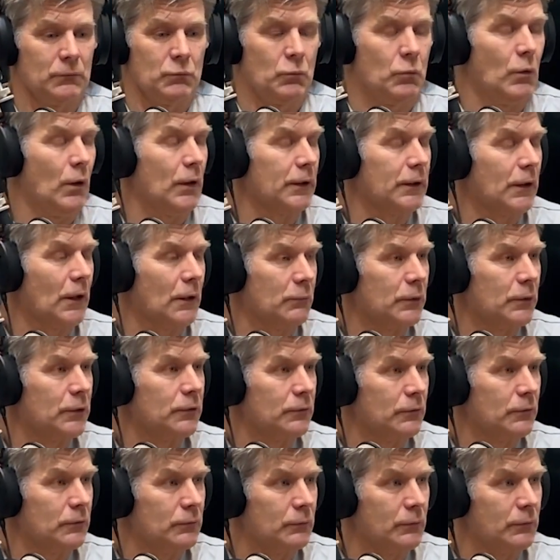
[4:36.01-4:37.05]
why can't we
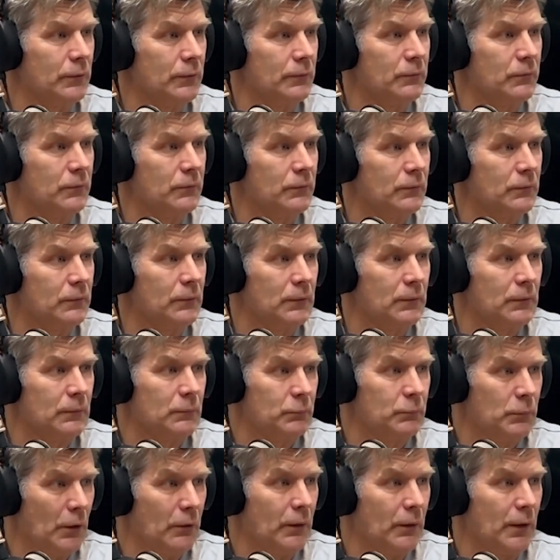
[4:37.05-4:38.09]
do it with
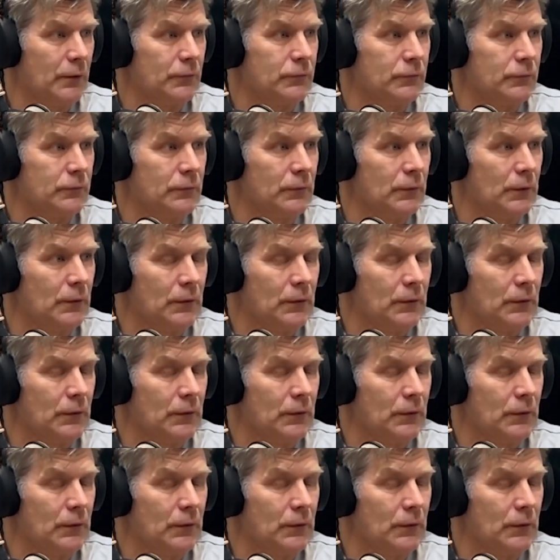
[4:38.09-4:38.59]
BOAS?